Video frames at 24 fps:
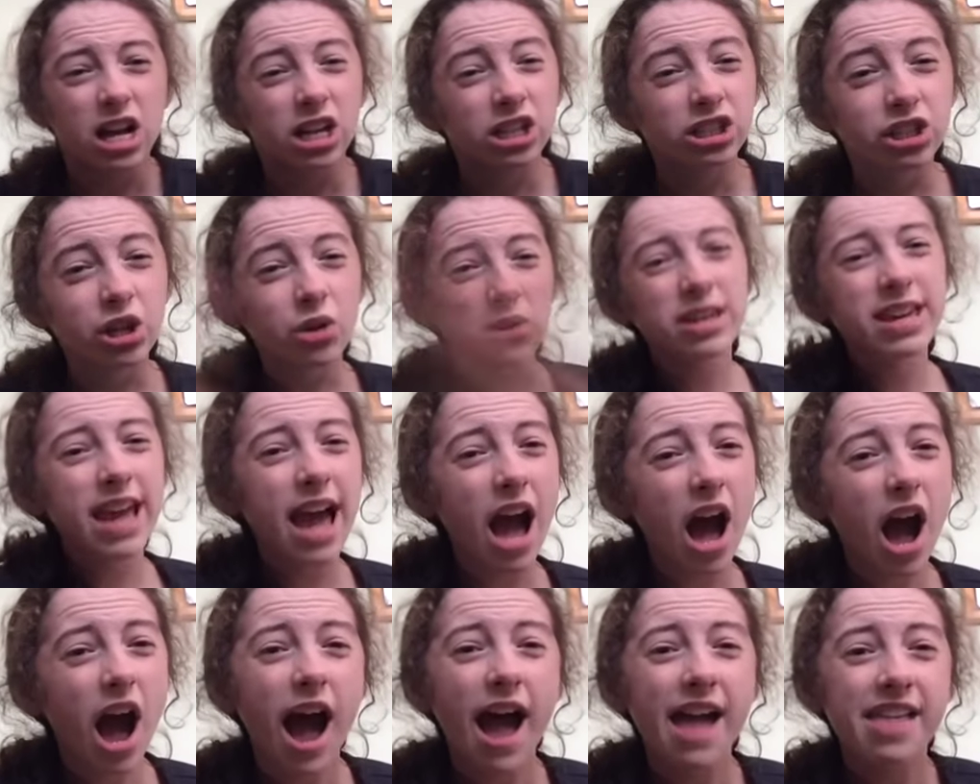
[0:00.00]
So
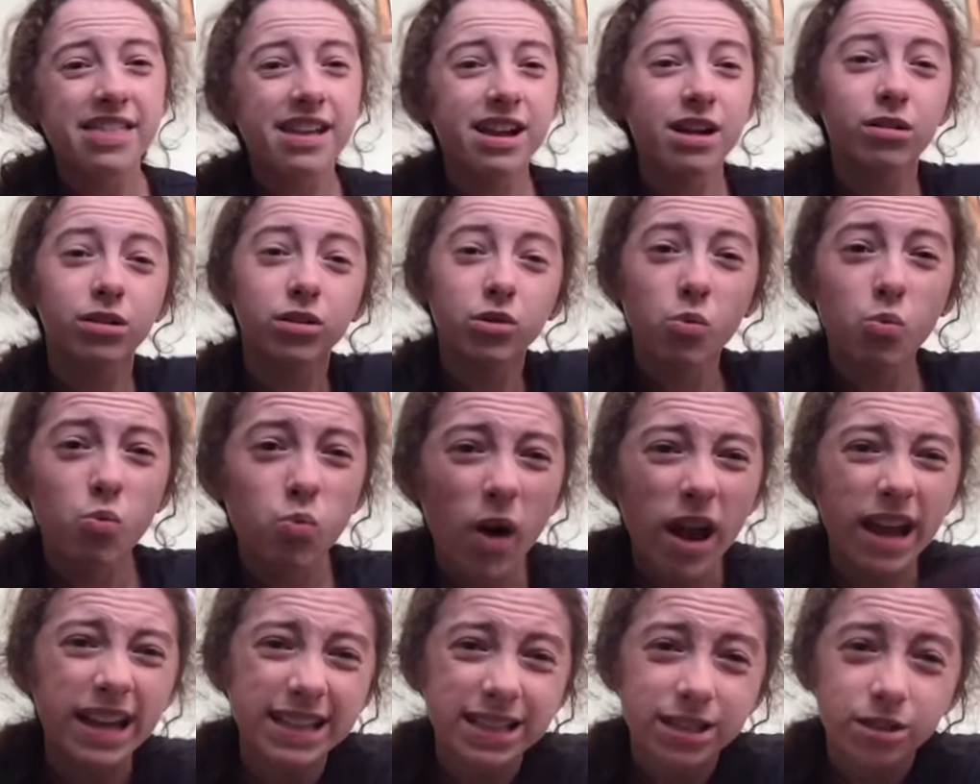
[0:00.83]
yeah, I think I'm going to
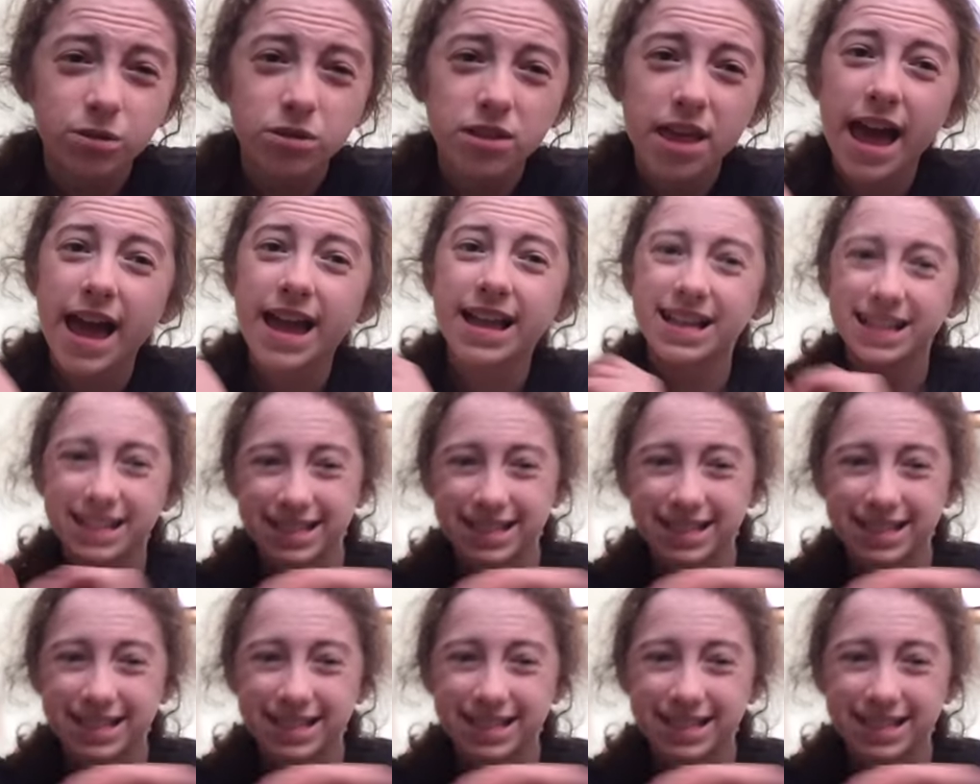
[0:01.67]
wait till then.